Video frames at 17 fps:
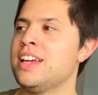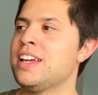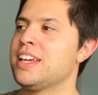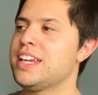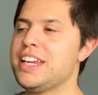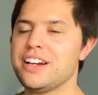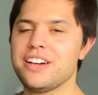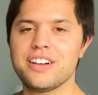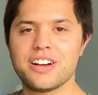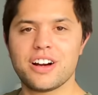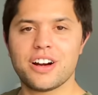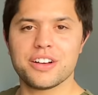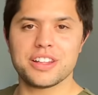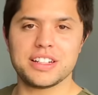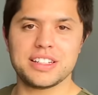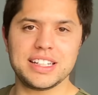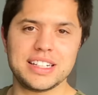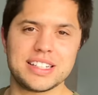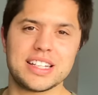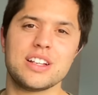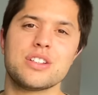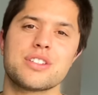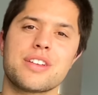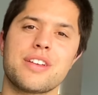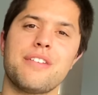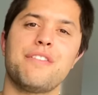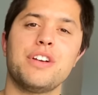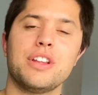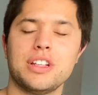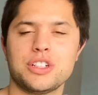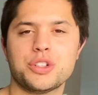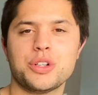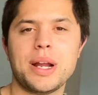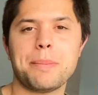Here are the details for
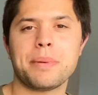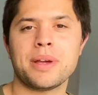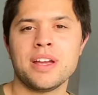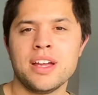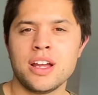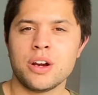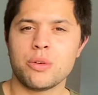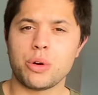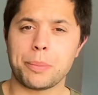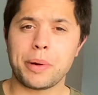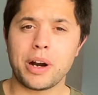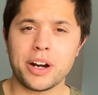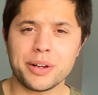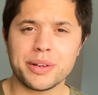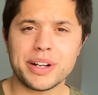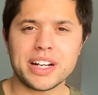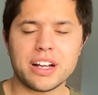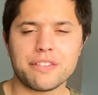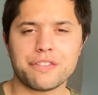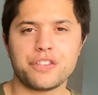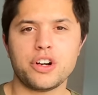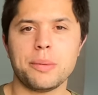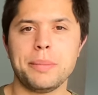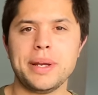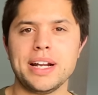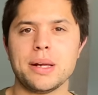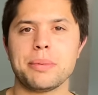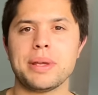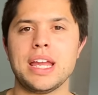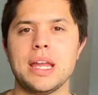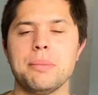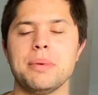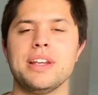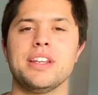the trip. We're partnering up for a meetup
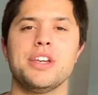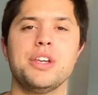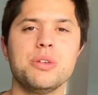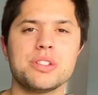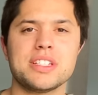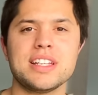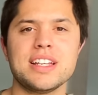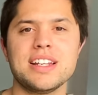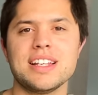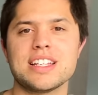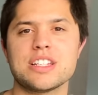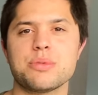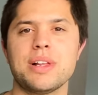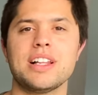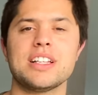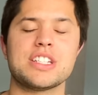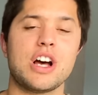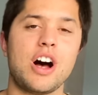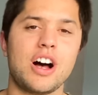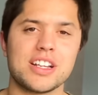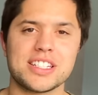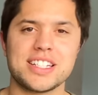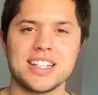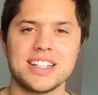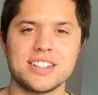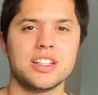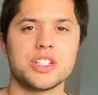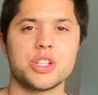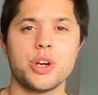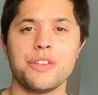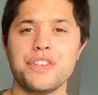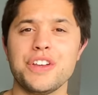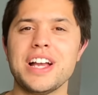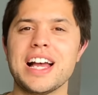game in Houston as well as Austin.
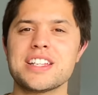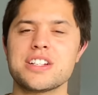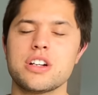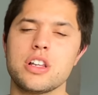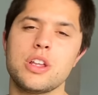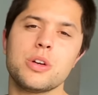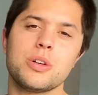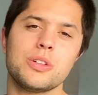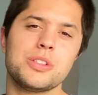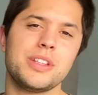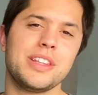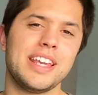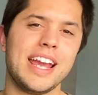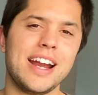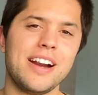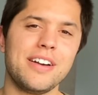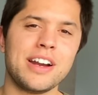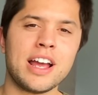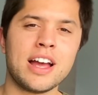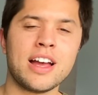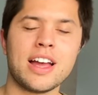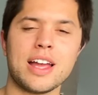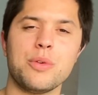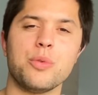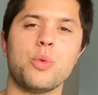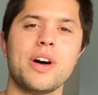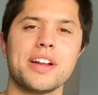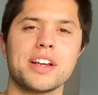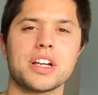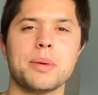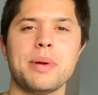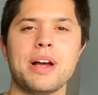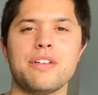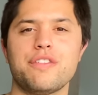So if you guys are local to the area and want to
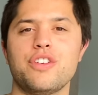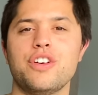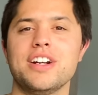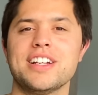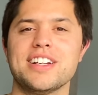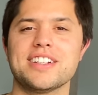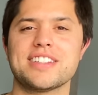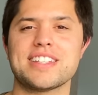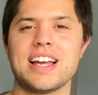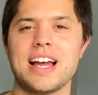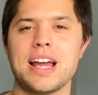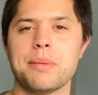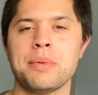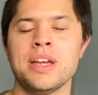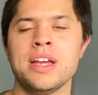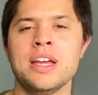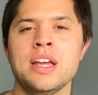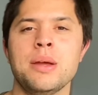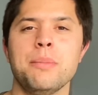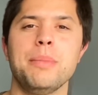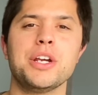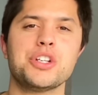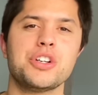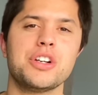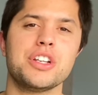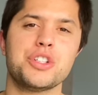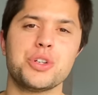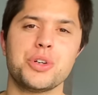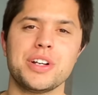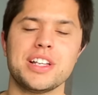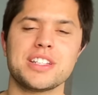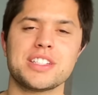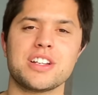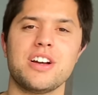come out for a good time, make sure to
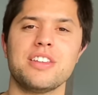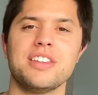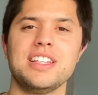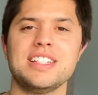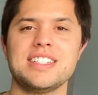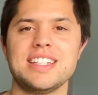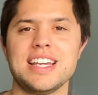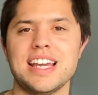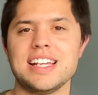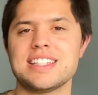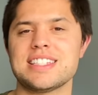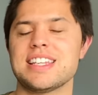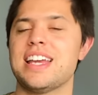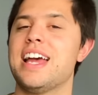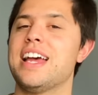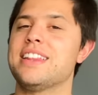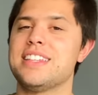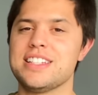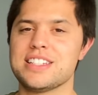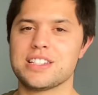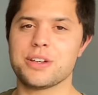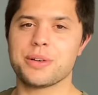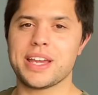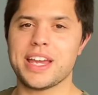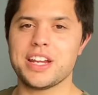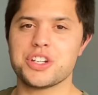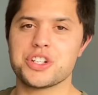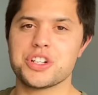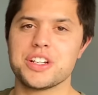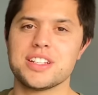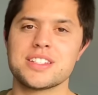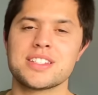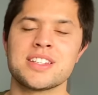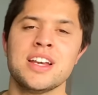join us on these dates at these
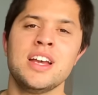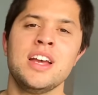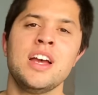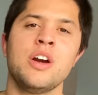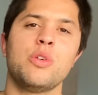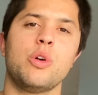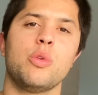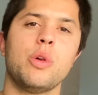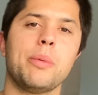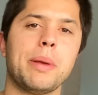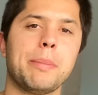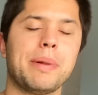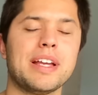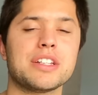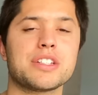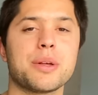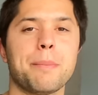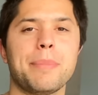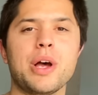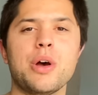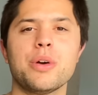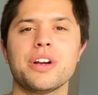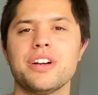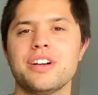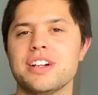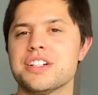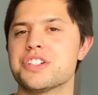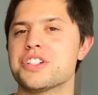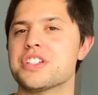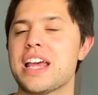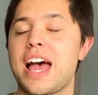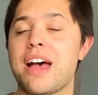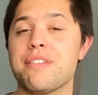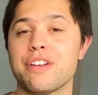locations where we'll be playing some poker and
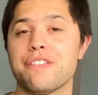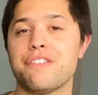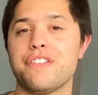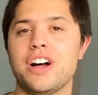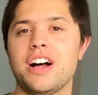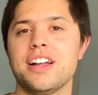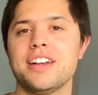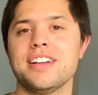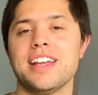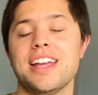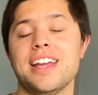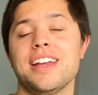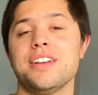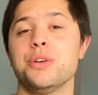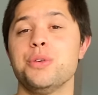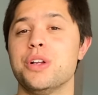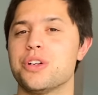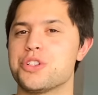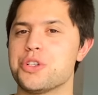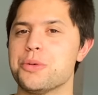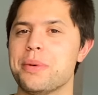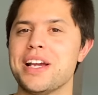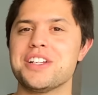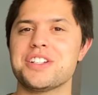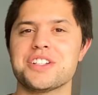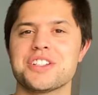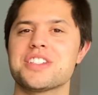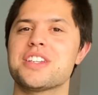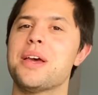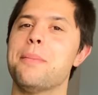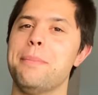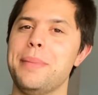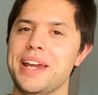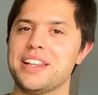just having fun. And who knows, you might
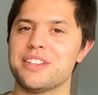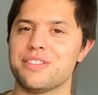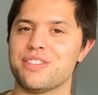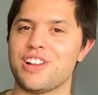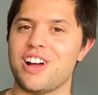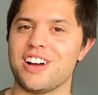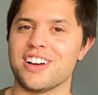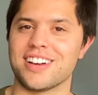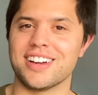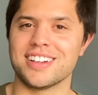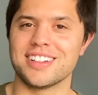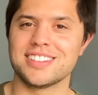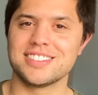just make the vlog.